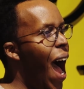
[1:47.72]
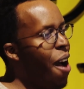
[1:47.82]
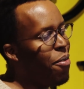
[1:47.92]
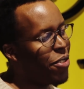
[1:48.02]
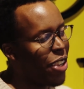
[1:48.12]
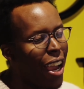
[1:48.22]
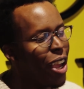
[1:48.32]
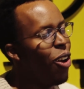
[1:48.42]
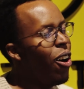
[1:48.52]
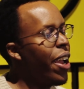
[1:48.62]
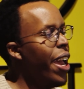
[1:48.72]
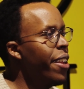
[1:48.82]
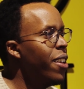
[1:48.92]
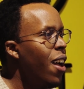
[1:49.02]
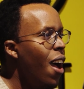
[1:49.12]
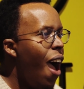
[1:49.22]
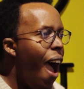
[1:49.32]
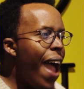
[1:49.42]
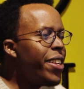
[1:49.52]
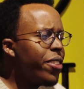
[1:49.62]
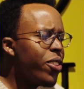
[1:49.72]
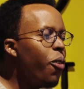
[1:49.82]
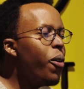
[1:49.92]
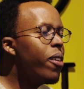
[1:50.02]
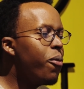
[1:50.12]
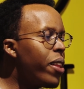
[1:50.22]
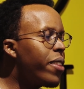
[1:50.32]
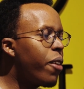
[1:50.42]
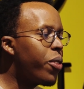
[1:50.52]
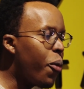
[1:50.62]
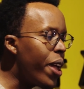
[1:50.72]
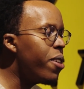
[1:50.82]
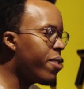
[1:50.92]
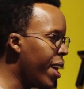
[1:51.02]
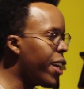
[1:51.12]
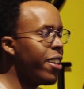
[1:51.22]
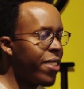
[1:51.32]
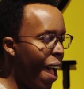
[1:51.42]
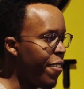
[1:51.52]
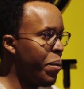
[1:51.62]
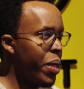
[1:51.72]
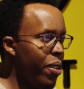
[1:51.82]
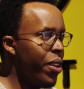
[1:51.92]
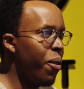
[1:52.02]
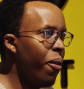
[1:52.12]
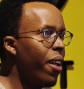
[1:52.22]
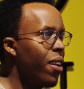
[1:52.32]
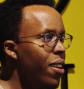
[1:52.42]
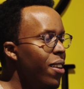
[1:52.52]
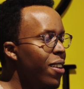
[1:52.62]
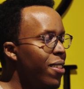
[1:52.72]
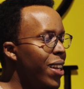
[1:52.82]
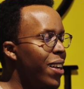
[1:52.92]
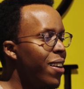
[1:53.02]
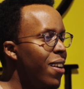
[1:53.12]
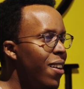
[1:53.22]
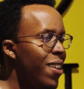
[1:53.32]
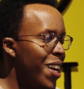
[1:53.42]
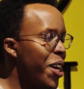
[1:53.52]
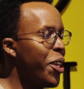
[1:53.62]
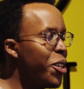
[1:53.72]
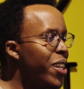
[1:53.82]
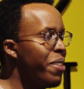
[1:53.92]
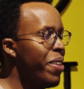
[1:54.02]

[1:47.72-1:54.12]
have dialogue and just know, well, that the way you think doesn't have to be the only way. And I think, yeah, hugely